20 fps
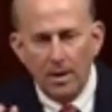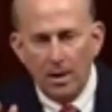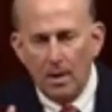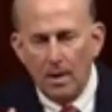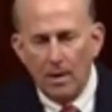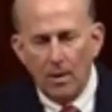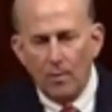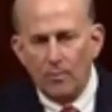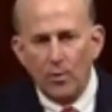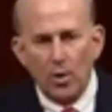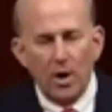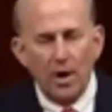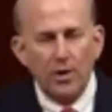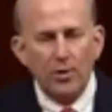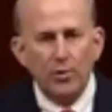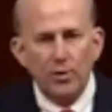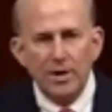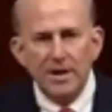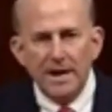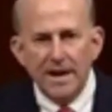that
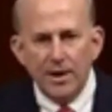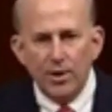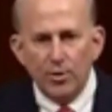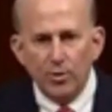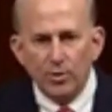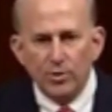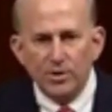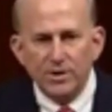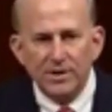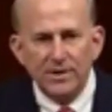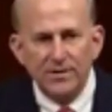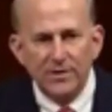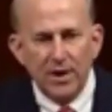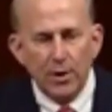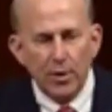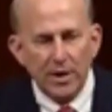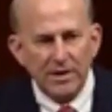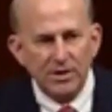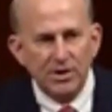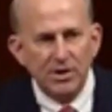involved a
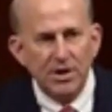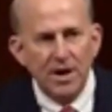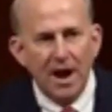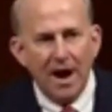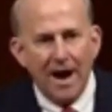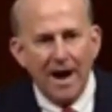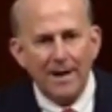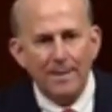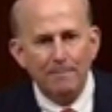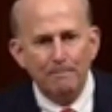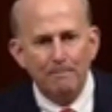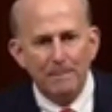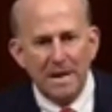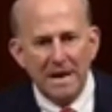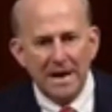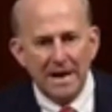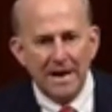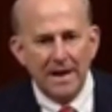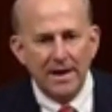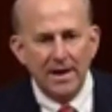gun received
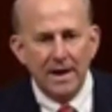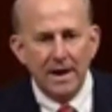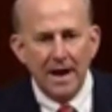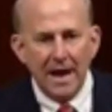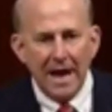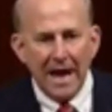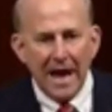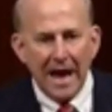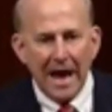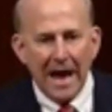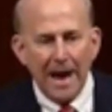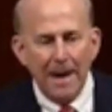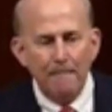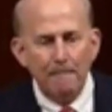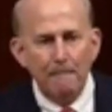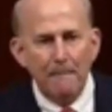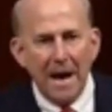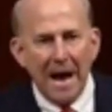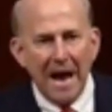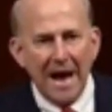in a personal
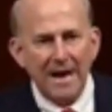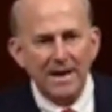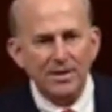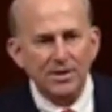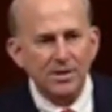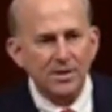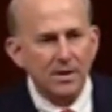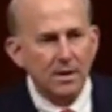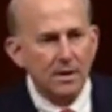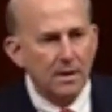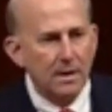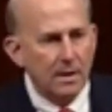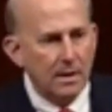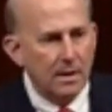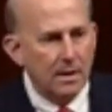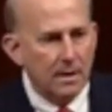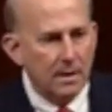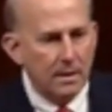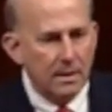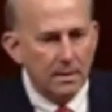transfer, whether it's
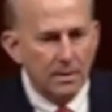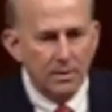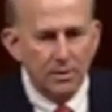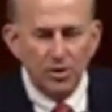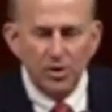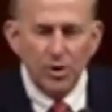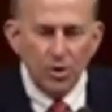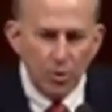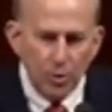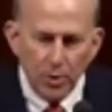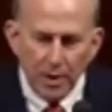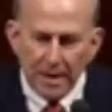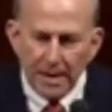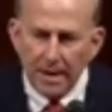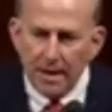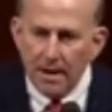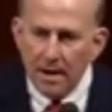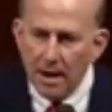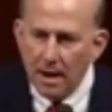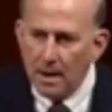from father,
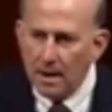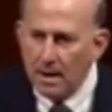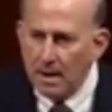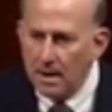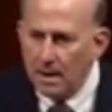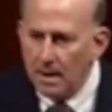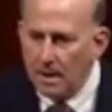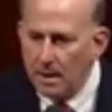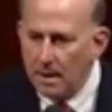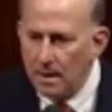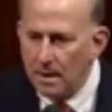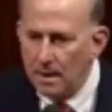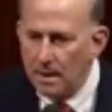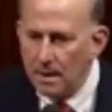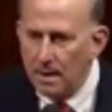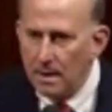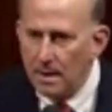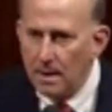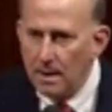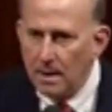son, friend to
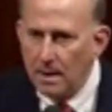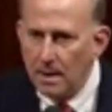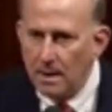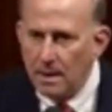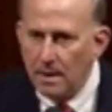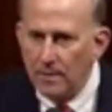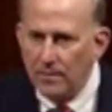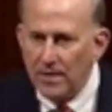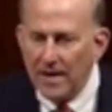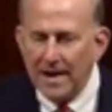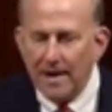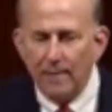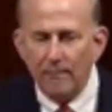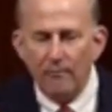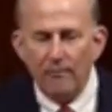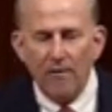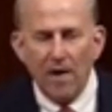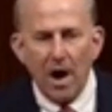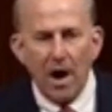friend.